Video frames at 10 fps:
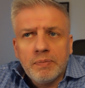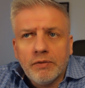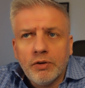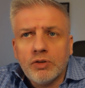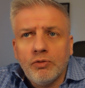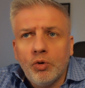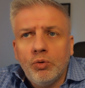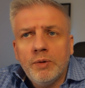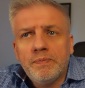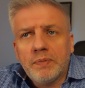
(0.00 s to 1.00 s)
first of
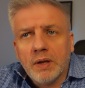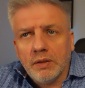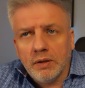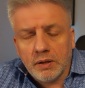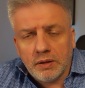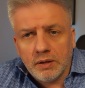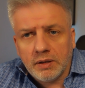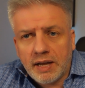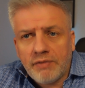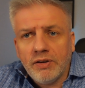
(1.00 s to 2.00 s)
all,
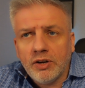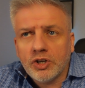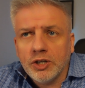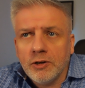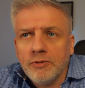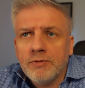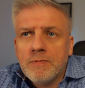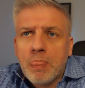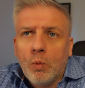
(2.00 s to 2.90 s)
the definition of